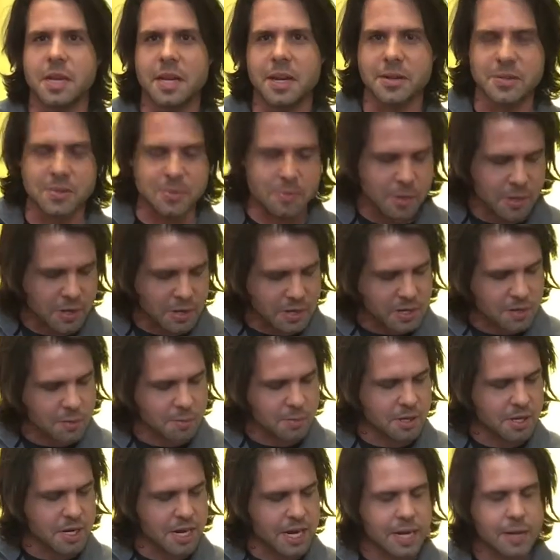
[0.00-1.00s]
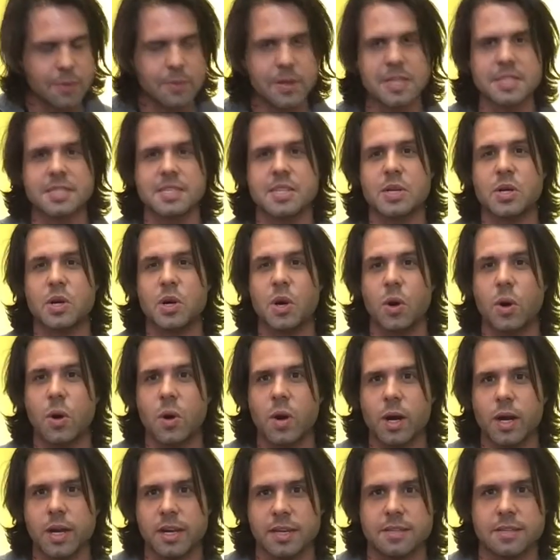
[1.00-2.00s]
About here, but anyways, the
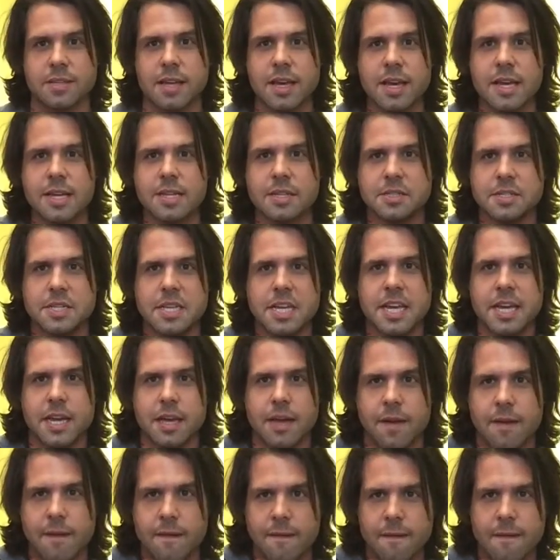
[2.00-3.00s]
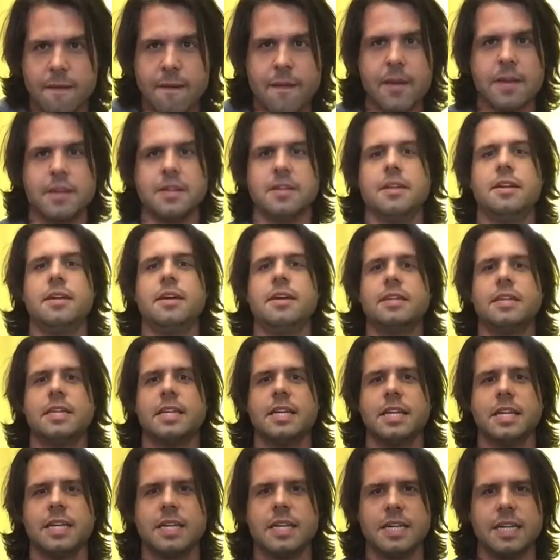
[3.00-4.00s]
chorus, D,
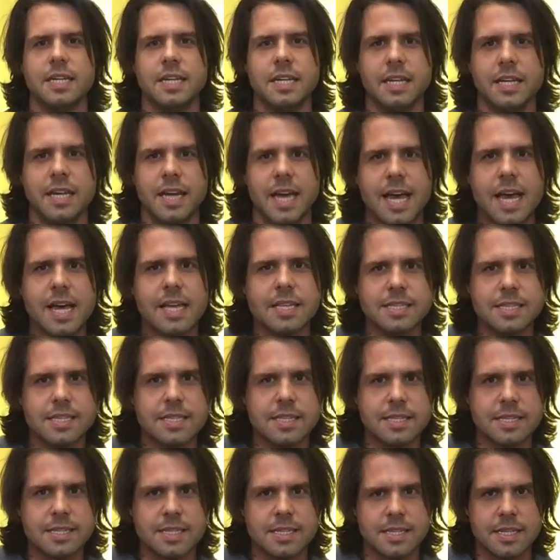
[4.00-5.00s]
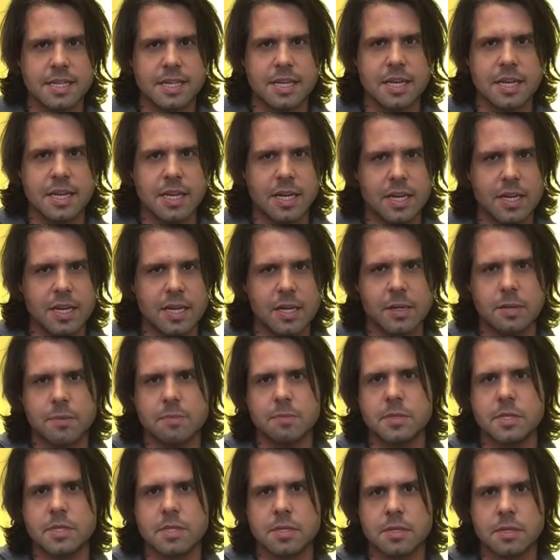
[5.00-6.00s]
nothing as it
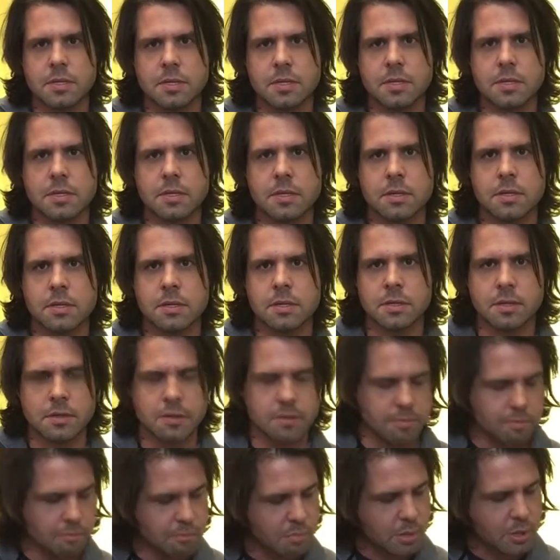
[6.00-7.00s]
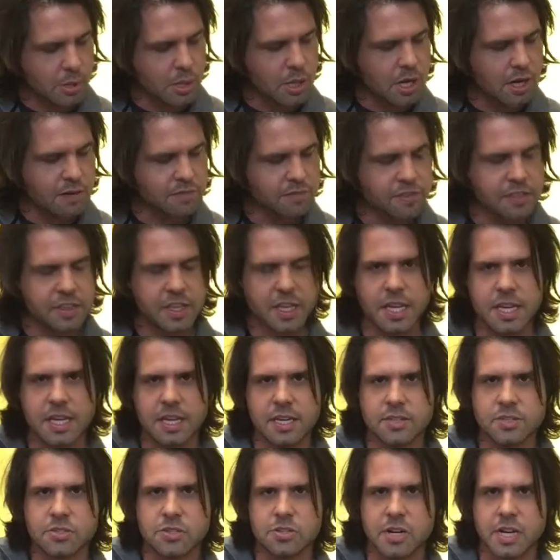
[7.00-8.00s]
seems, pull off the
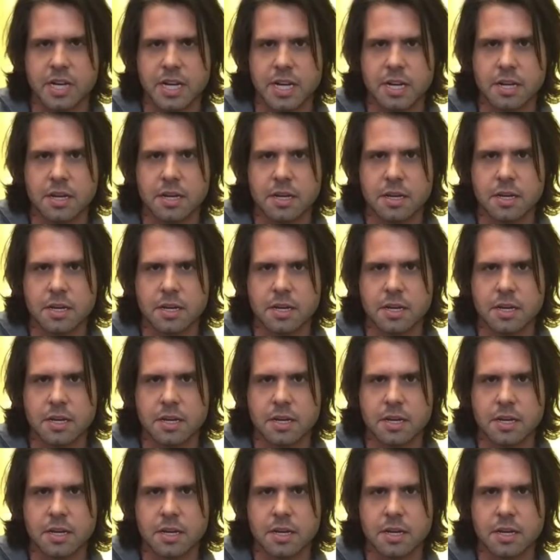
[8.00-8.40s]
E string,